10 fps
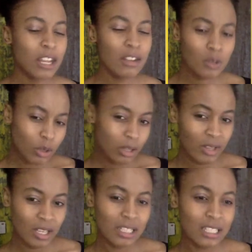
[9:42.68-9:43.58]
Dave told
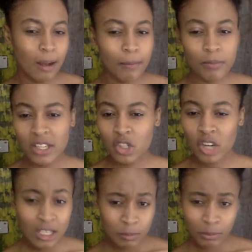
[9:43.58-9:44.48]
them they're dumb, they
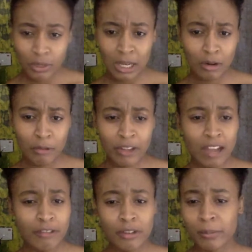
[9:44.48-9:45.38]
tried to put a lot of
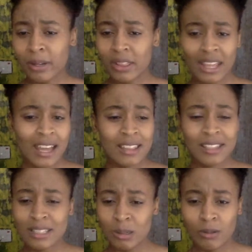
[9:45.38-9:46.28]
effort, but then
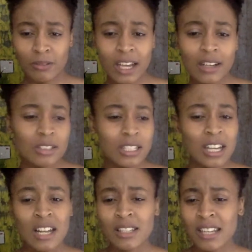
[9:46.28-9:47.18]
they still failed.
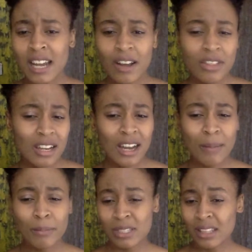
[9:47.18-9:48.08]
So now they're
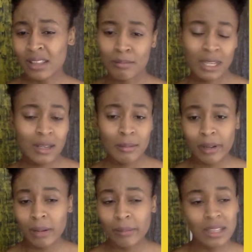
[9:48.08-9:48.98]
not putting the
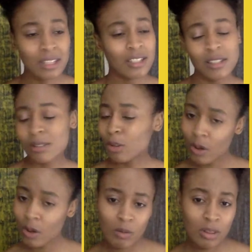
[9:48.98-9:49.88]
minimum, and they're just
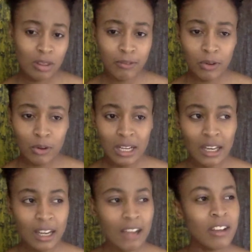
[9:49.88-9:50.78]
going with the flow
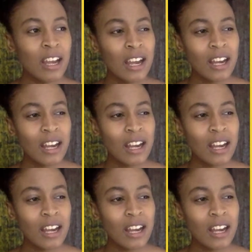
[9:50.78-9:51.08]
in life.